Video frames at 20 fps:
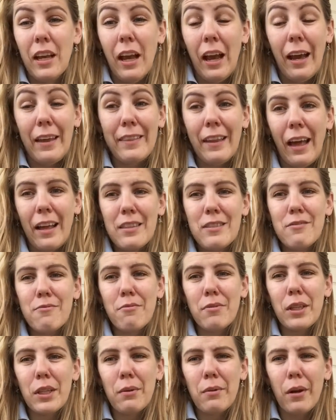And that's
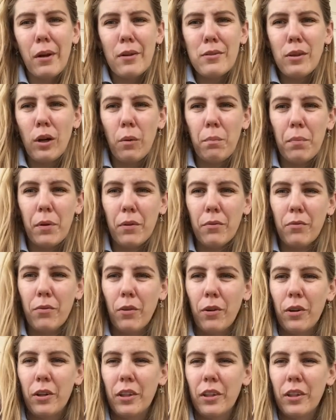really what I was hoping for.